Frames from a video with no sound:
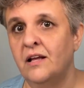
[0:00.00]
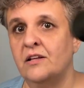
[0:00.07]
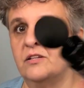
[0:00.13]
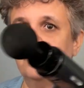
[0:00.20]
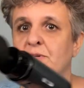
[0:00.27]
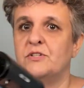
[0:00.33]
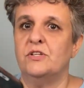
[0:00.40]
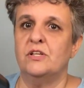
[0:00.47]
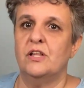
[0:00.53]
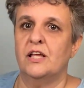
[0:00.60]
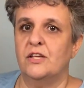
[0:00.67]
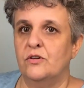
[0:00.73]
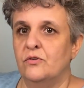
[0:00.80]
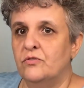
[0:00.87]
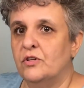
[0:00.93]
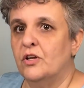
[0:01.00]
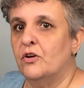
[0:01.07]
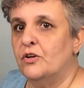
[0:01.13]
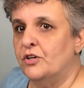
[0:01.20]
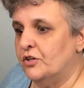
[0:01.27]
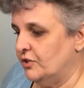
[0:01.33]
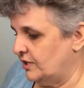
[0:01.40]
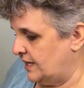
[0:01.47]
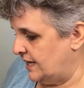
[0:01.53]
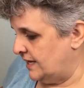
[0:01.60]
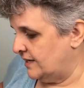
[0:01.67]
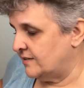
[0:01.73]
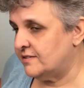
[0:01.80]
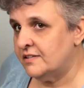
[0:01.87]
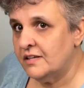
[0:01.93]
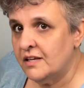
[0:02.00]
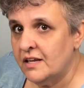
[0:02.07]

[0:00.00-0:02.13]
especially like using it on your legs